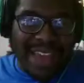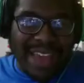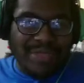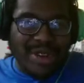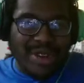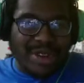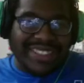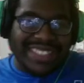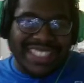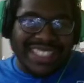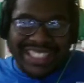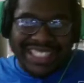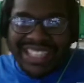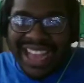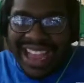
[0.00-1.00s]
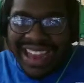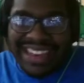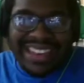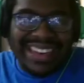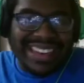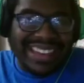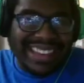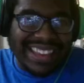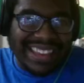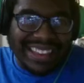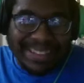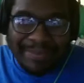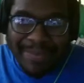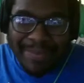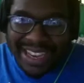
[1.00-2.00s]
Wheels in the chat,
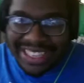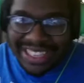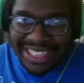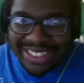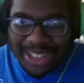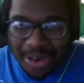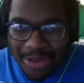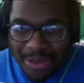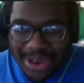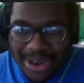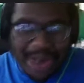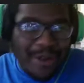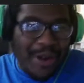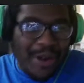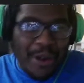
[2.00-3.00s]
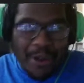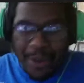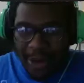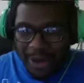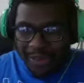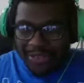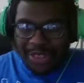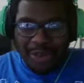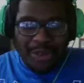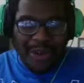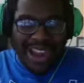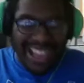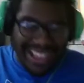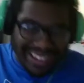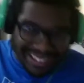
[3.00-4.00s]
making sure we don't go off the
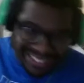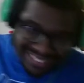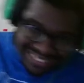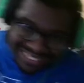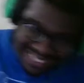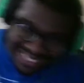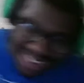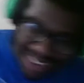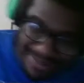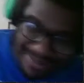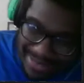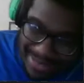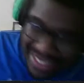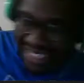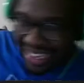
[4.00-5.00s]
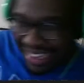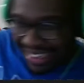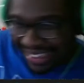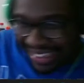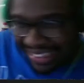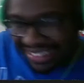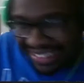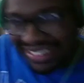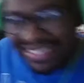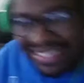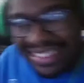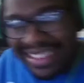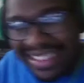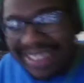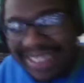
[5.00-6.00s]
rail. I appreciate it.
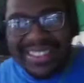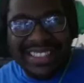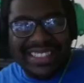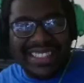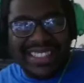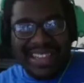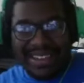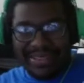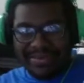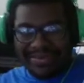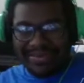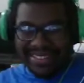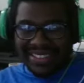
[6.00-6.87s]
Appreciate him.